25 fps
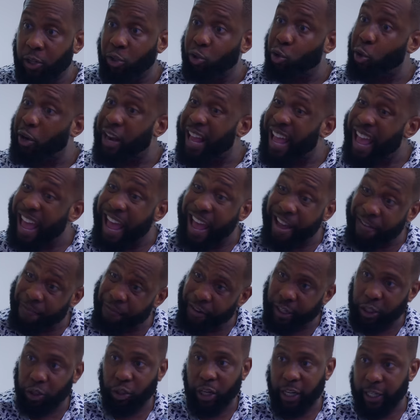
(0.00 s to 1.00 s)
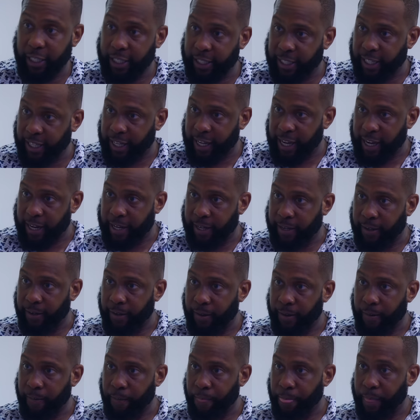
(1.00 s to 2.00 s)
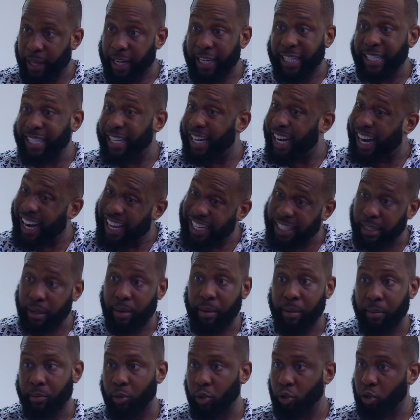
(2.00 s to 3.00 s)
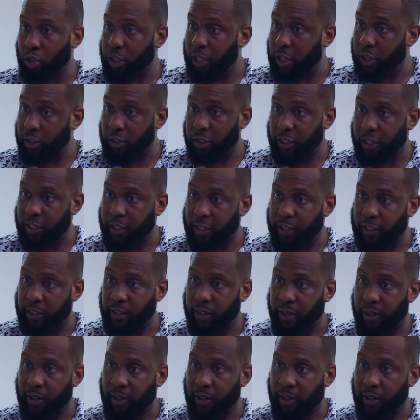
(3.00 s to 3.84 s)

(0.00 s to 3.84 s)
Don't ever try this again. And this is the last time I'm going to tell you this.